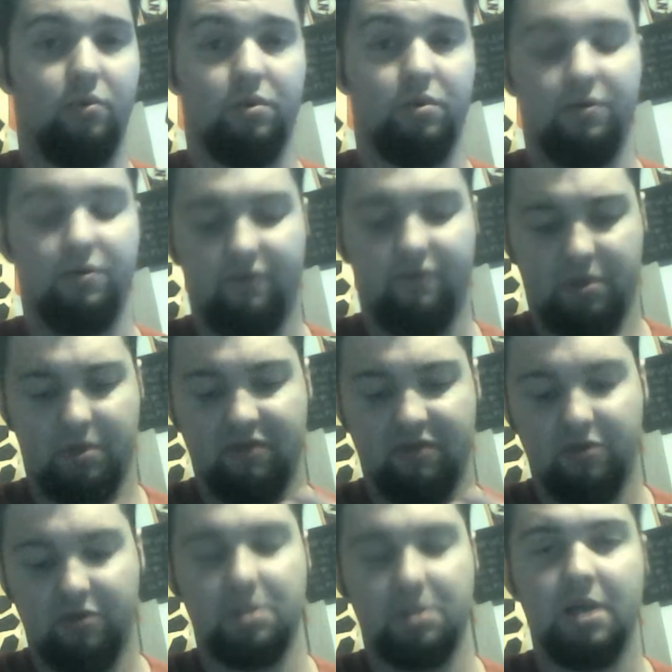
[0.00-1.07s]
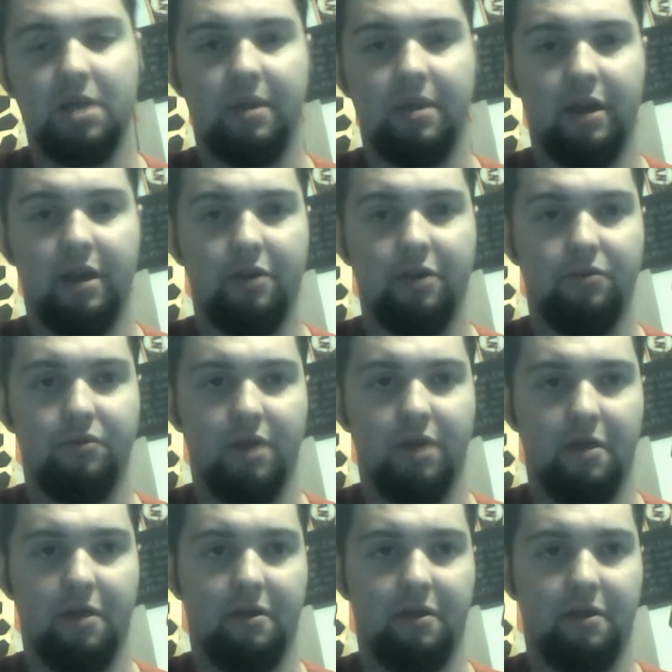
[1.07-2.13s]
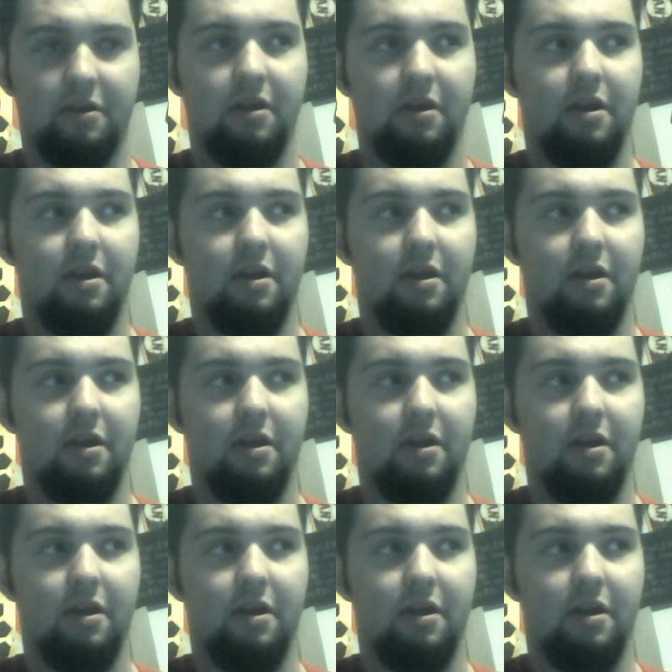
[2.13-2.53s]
Well, first of all, you said that I knew nothing,